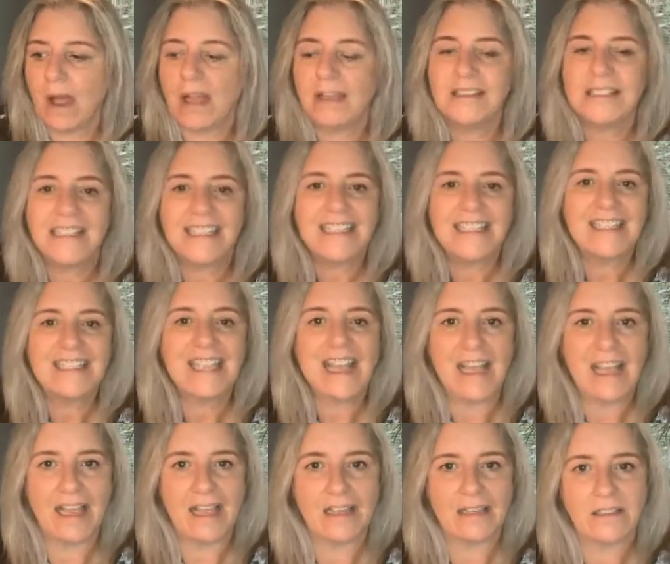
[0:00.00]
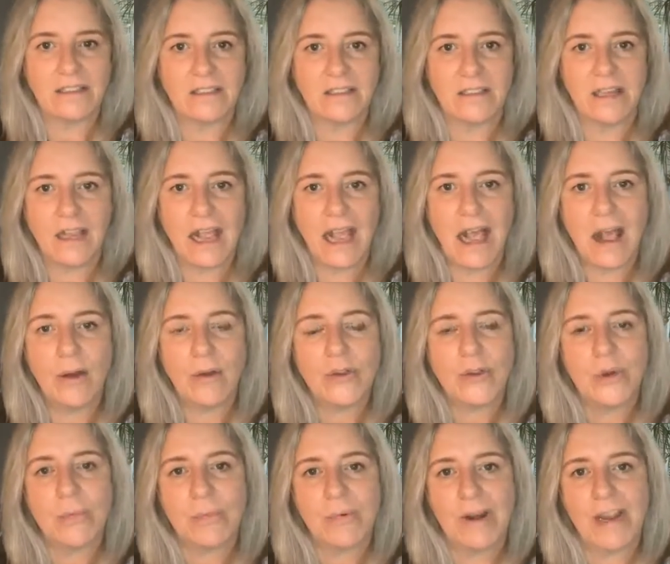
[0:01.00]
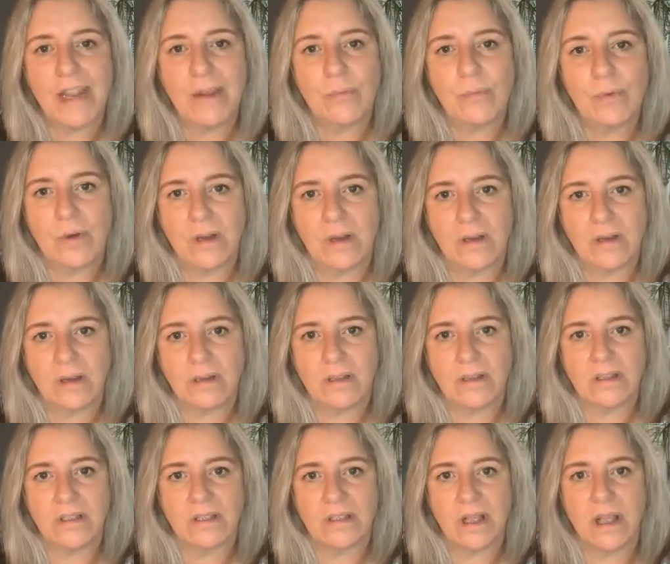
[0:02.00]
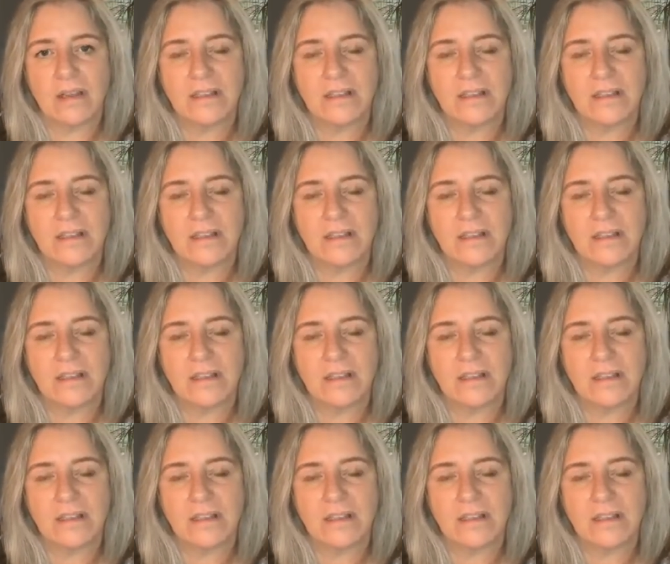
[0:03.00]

understand how your brain works,